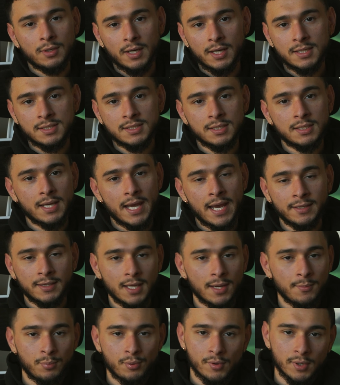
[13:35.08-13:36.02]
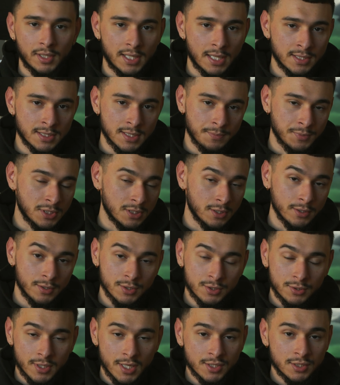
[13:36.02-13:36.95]
crazy. At that point, that's up to your
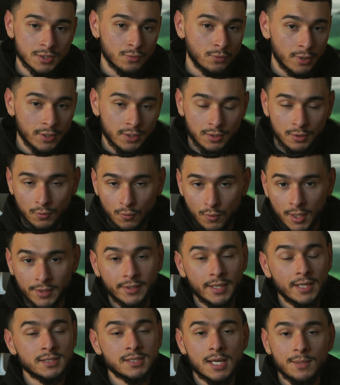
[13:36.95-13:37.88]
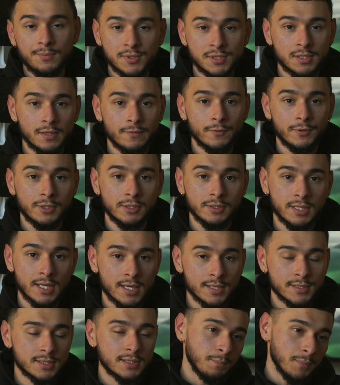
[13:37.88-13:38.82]
discretion whether you want that type of stuff on your
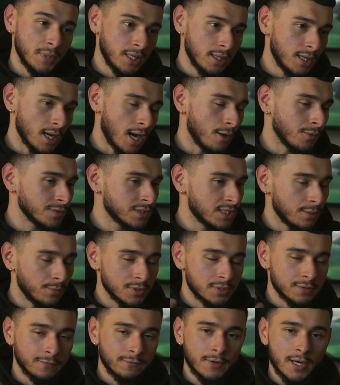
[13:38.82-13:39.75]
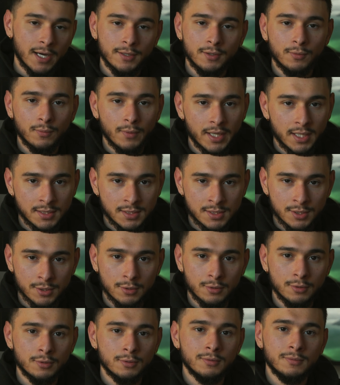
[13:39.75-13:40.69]
desk. Me, I was able to find a way
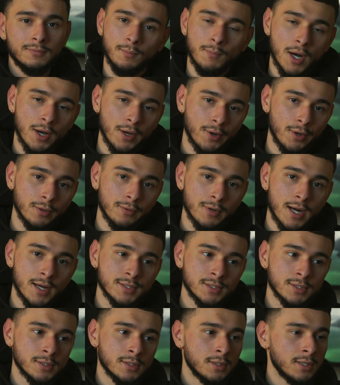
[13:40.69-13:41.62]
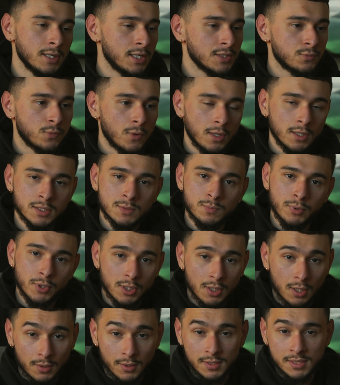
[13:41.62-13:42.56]
to the monitorizer, as well as
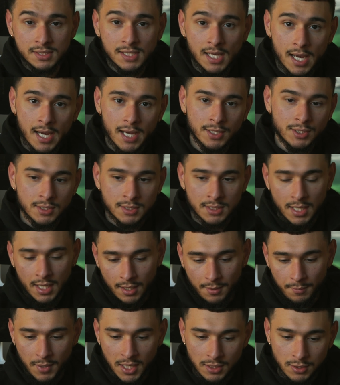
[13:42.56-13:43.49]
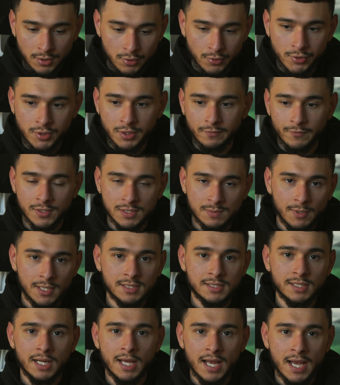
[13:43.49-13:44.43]
putting it on the side, just kind of make use of the
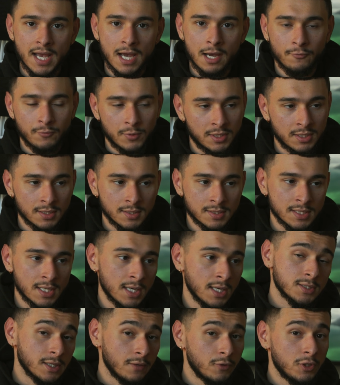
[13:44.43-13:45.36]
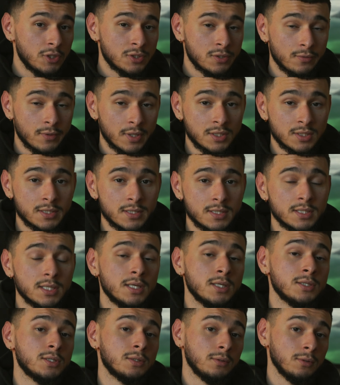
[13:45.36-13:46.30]
space that I have, because 72 inches
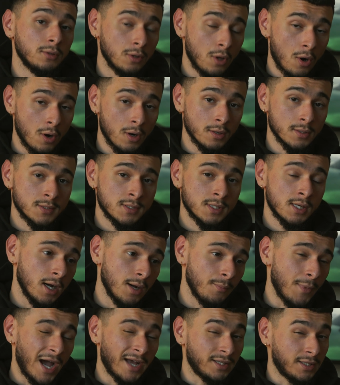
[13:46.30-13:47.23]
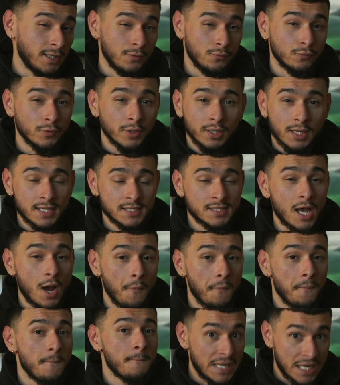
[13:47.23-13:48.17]
is large. I didn't realize
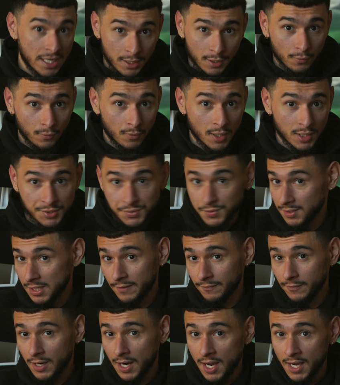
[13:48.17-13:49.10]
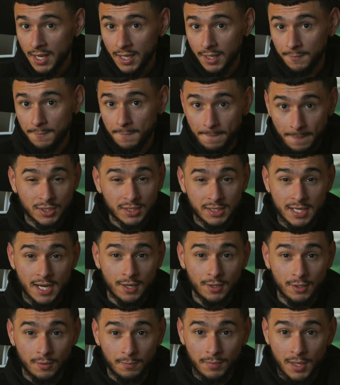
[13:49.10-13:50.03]
how big it was whenever I took it
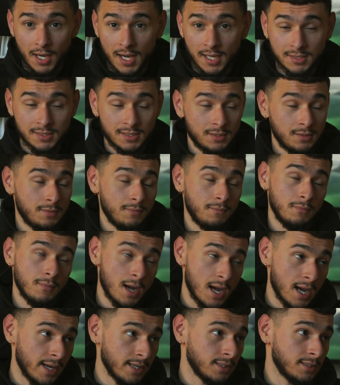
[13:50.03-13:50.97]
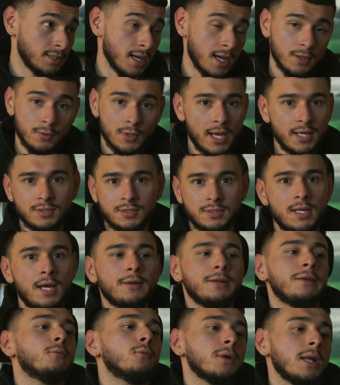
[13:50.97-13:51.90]
out of the box, and my God, actually
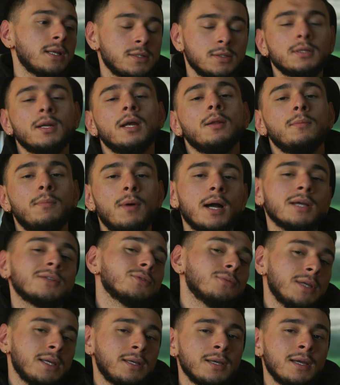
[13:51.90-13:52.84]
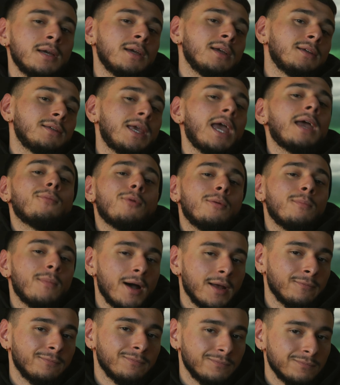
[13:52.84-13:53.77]
not even when I took it out of the box, when they came on
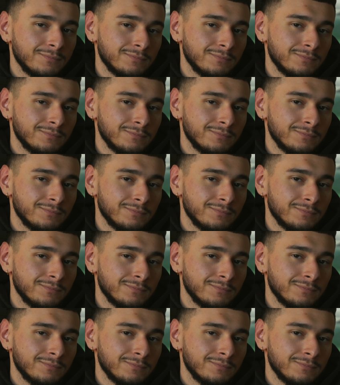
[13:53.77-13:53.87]
my